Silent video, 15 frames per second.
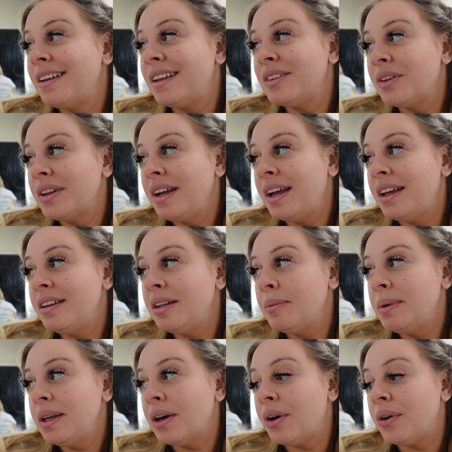It's only 8
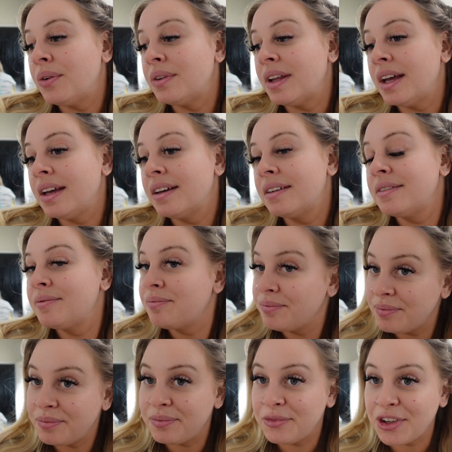DPO, like
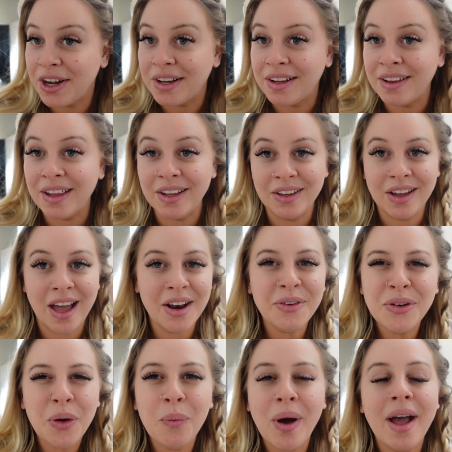trying to like, I
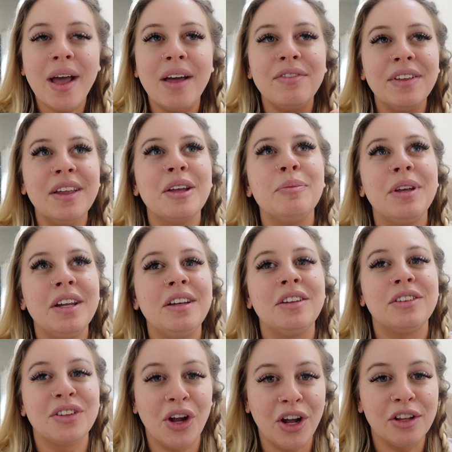don't know why. I feel like I'm getting
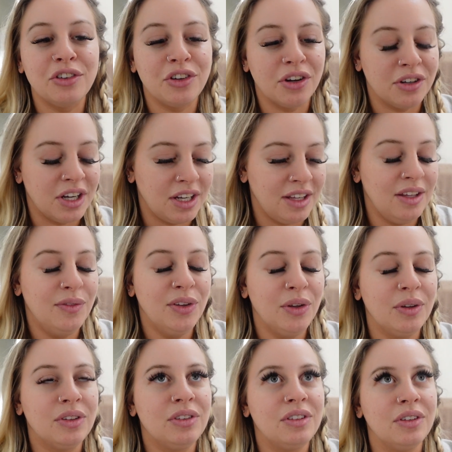discouraged already, even
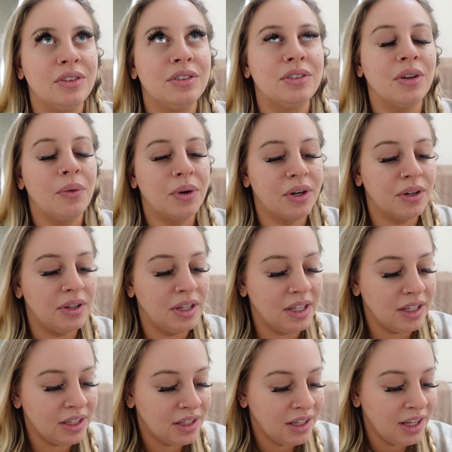though it's still so
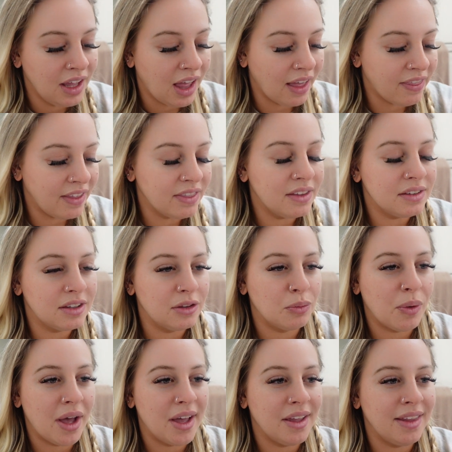early. I think this is
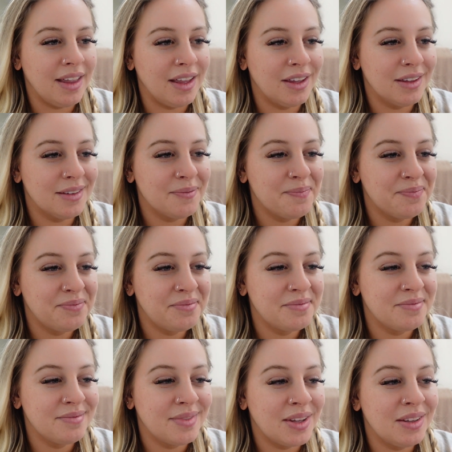why like
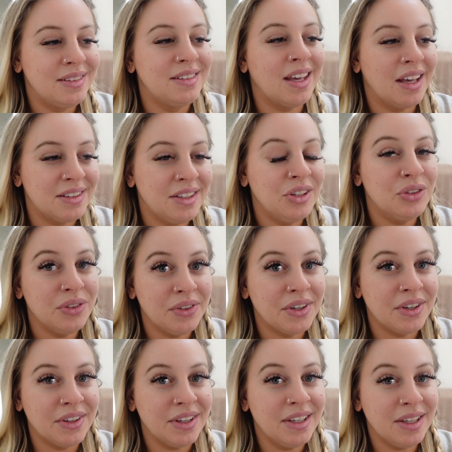testing so
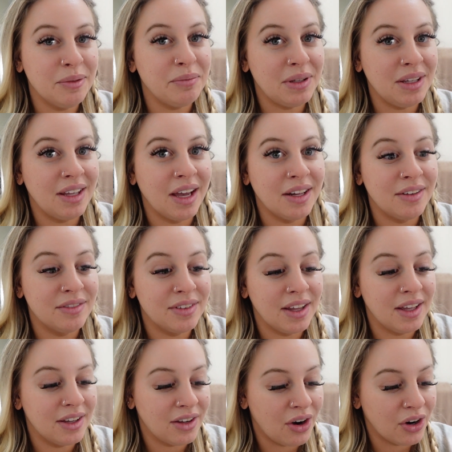early can be kind of
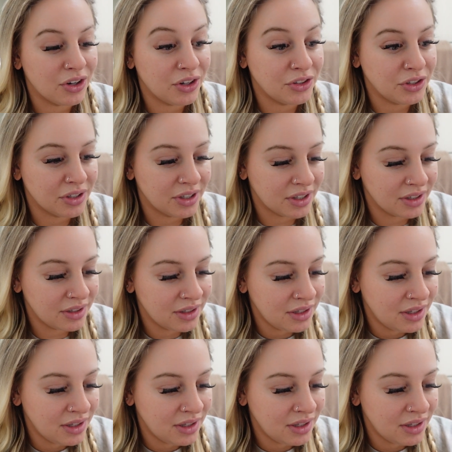like hard on your